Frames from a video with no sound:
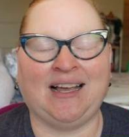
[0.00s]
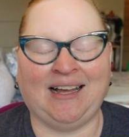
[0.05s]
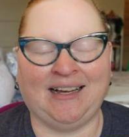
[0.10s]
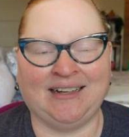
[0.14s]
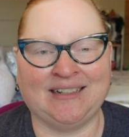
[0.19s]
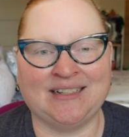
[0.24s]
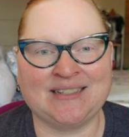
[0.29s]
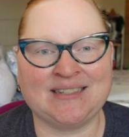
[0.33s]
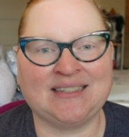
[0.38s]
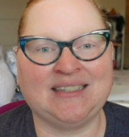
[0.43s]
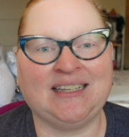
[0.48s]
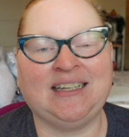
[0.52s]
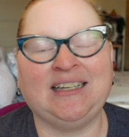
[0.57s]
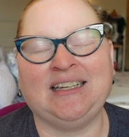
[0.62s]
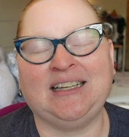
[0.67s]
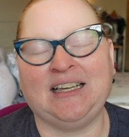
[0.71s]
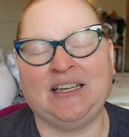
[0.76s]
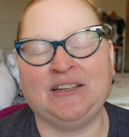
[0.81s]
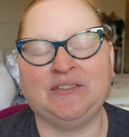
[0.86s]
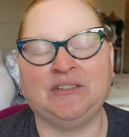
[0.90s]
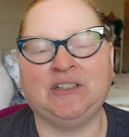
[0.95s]
honestly,
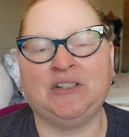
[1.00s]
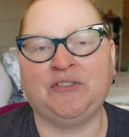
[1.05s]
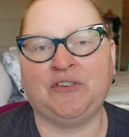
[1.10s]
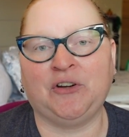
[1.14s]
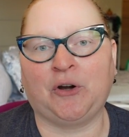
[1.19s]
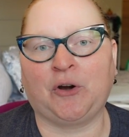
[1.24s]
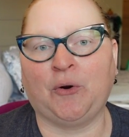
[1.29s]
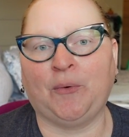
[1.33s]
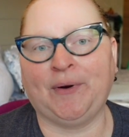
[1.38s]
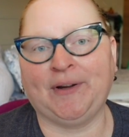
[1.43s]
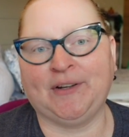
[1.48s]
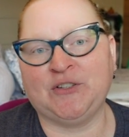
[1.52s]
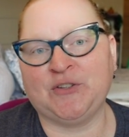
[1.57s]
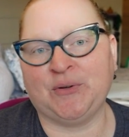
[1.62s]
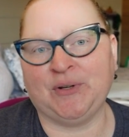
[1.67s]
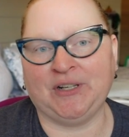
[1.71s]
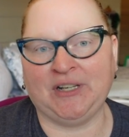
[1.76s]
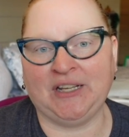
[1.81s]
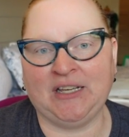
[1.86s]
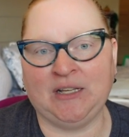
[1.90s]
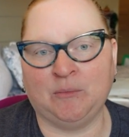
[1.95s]
even if you're going to
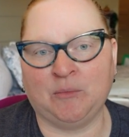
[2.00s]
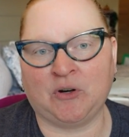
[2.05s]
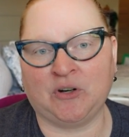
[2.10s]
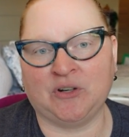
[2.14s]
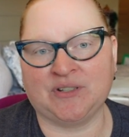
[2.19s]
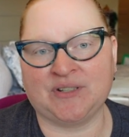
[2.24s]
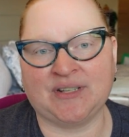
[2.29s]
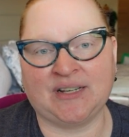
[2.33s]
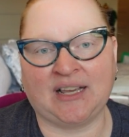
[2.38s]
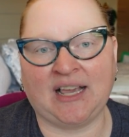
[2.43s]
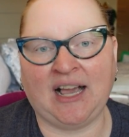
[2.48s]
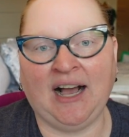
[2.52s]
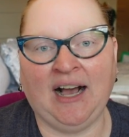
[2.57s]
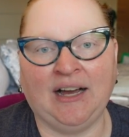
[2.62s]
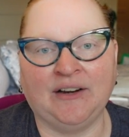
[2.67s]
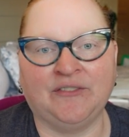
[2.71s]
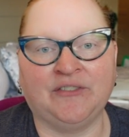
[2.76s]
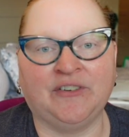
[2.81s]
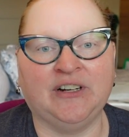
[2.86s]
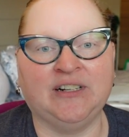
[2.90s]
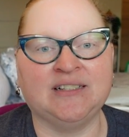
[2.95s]
an in person
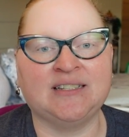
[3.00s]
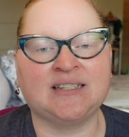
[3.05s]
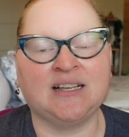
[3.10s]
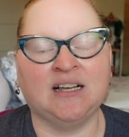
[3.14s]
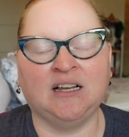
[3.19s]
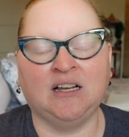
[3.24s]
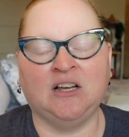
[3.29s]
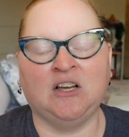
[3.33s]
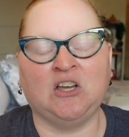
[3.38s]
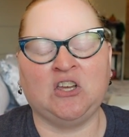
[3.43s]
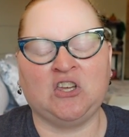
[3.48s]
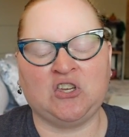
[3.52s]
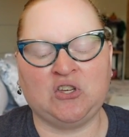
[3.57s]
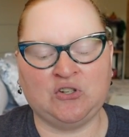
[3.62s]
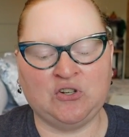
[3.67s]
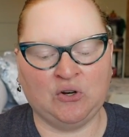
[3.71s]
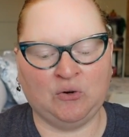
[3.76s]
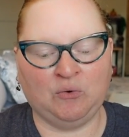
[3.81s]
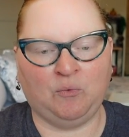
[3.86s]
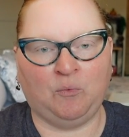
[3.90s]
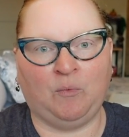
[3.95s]
conference, you
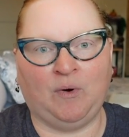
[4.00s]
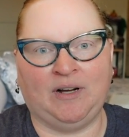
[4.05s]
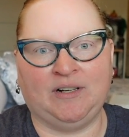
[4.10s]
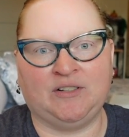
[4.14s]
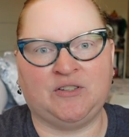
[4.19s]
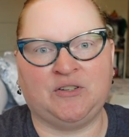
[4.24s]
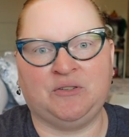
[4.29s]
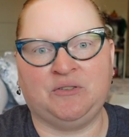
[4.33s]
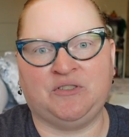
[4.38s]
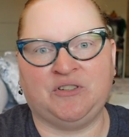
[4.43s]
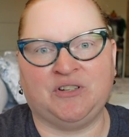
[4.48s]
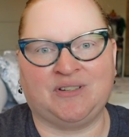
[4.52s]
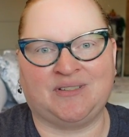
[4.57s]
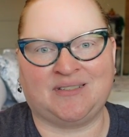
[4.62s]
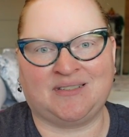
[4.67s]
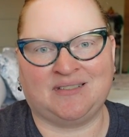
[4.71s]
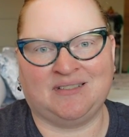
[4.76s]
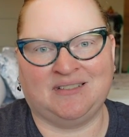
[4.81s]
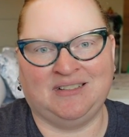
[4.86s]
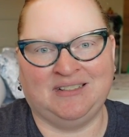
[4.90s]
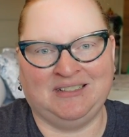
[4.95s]
don't want to just
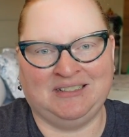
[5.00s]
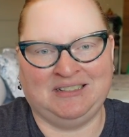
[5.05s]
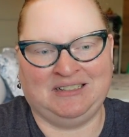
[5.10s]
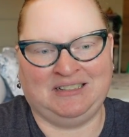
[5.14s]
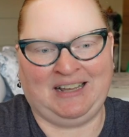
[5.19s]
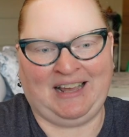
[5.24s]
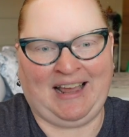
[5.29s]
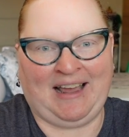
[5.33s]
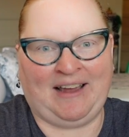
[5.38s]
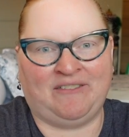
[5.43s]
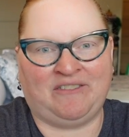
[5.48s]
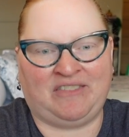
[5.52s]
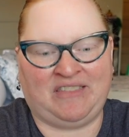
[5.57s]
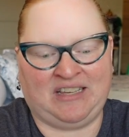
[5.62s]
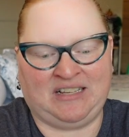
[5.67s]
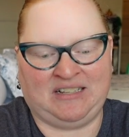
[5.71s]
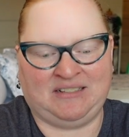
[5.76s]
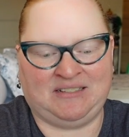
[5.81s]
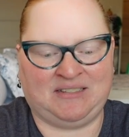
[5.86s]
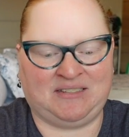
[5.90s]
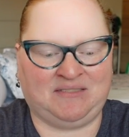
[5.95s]
have
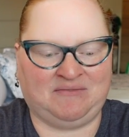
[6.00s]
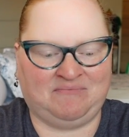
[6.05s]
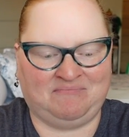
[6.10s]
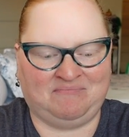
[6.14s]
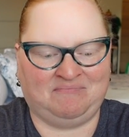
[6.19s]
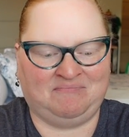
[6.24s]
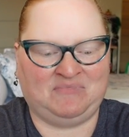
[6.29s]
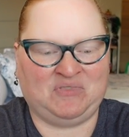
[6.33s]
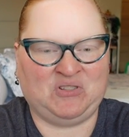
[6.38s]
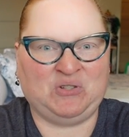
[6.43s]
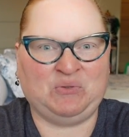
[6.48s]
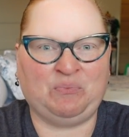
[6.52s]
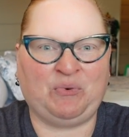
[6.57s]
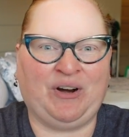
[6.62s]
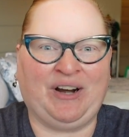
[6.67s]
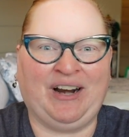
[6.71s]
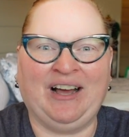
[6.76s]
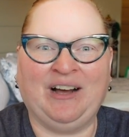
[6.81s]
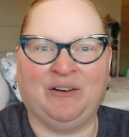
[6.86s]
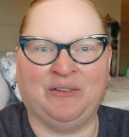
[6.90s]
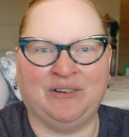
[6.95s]
things spread
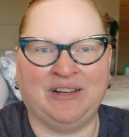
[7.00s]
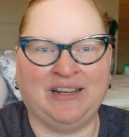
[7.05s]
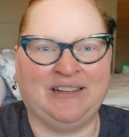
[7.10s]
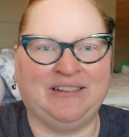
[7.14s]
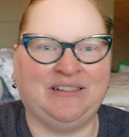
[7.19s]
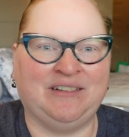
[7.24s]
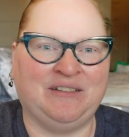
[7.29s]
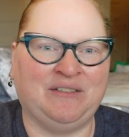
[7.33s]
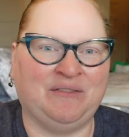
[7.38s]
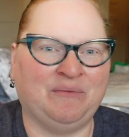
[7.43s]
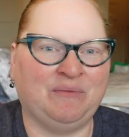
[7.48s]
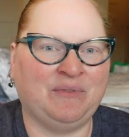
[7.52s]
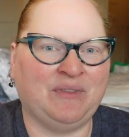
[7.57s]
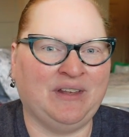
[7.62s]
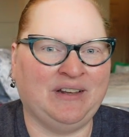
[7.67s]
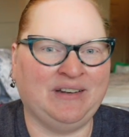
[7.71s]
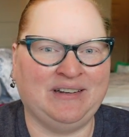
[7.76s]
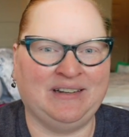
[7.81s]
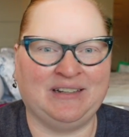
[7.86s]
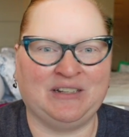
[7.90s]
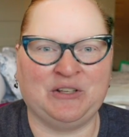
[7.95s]
out and
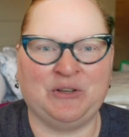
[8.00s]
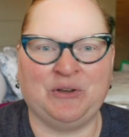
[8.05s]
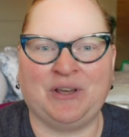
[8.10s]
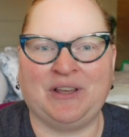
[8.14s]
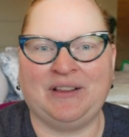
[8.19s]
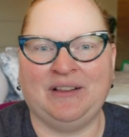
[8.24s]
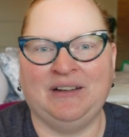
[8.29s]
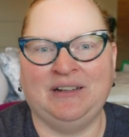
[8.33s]
you